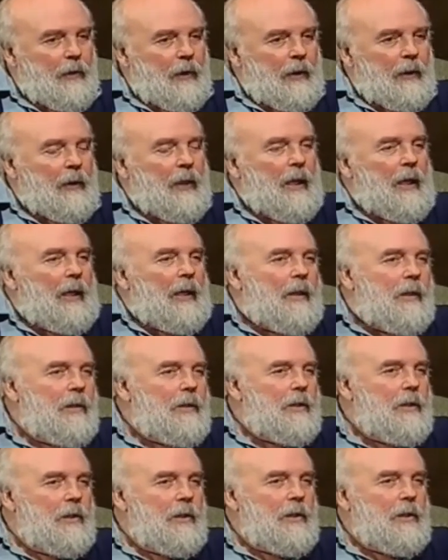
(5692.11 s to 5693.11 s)
And this
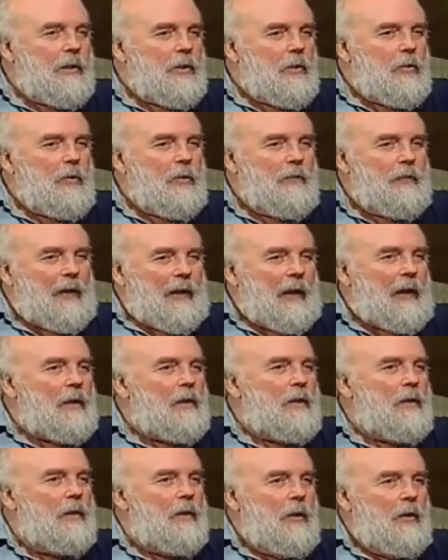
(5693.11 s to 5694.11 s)
is a sort of
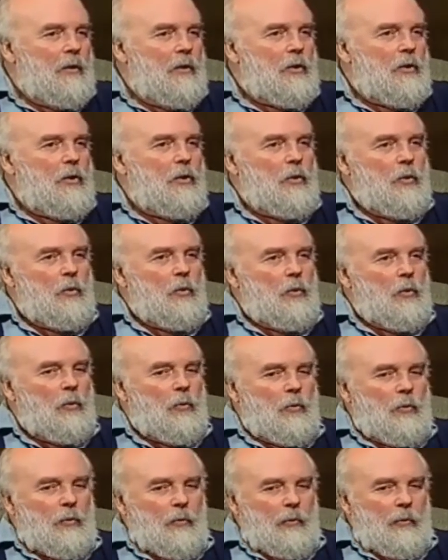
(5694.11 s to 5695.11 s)
antidote
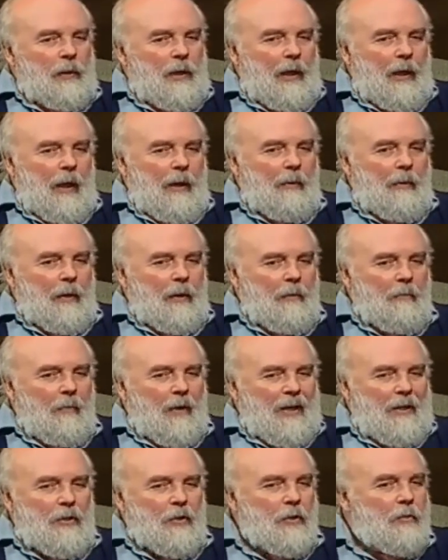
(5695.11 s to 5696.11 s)
to that it
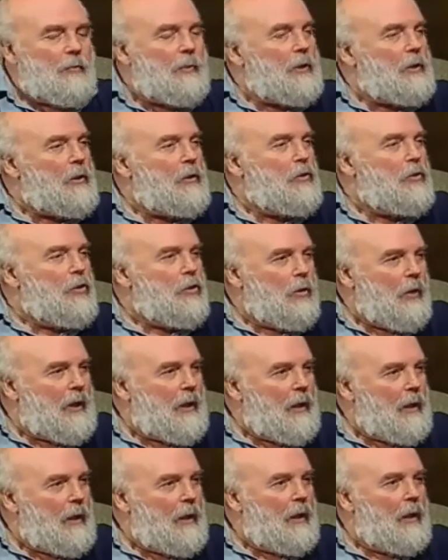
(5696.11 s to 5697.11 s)
might just be
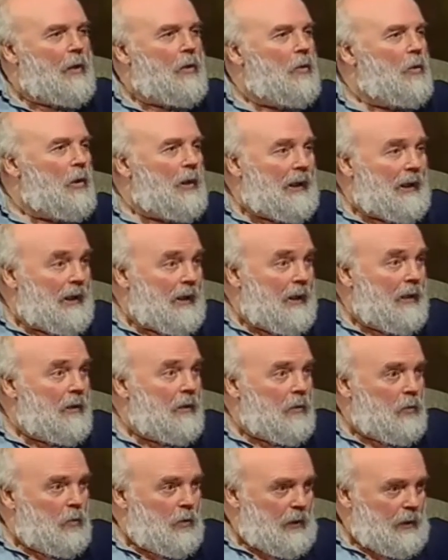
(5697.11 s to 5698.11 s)
training or leading the
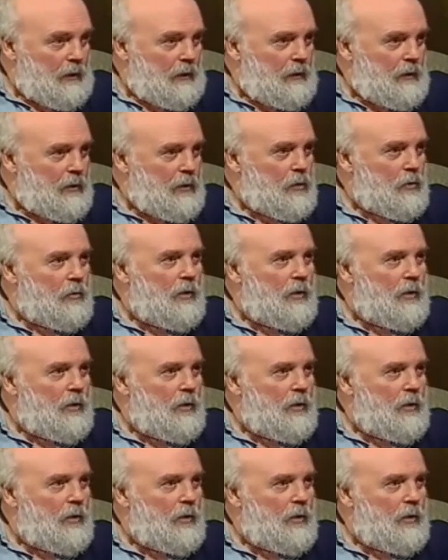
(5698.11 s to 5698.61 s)
witness, or